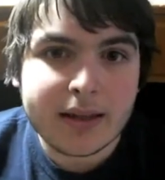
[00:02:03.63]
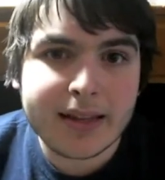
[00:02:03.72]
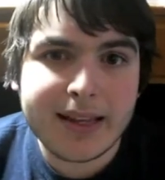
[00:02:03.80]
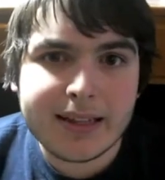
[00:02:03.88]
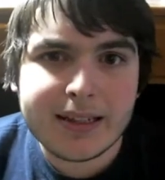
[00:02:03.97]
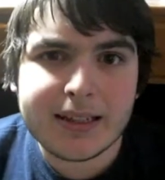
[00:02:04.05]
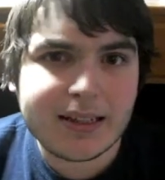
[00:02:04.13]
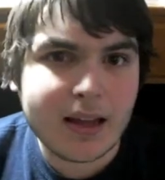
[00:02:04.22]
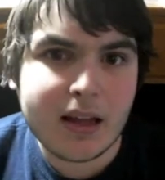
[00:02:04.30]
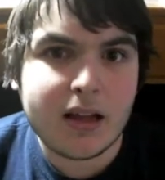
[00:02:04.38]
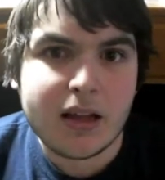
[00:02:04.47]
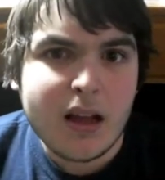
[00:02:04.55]
Katie...
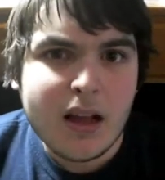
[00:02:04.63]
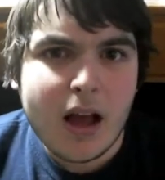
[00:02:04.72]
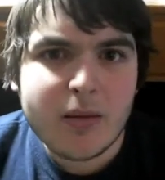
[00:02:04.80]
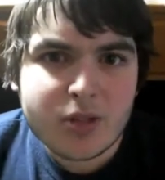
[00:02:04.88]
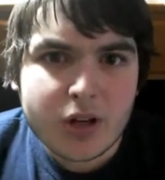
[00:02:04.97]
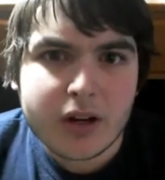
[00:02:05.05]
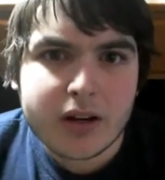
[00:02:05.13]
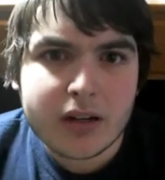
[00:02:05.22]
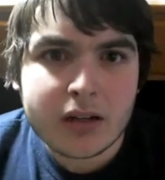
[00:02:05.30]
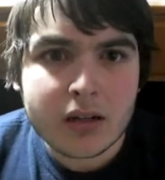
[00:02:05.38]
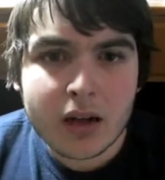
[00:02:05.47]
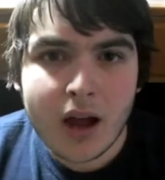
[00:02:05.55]
I'm
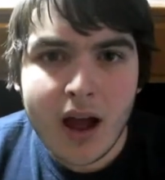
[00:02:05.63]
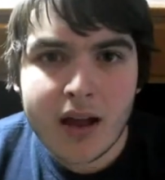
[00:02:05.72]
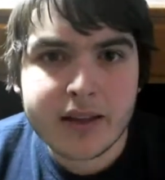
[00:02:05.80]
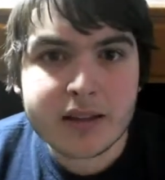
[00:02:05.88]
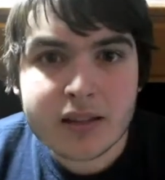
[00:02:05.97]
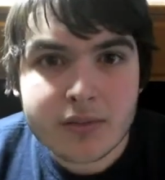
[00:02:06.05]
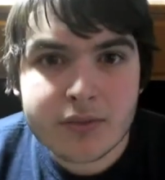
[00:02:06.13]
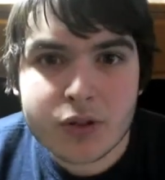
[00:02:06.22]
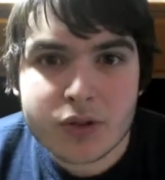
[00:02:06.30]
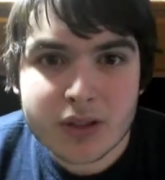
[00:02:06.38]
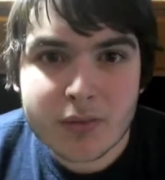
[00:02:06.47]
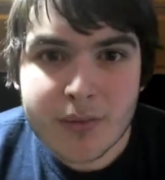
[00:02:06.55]
sorry. It's confusing,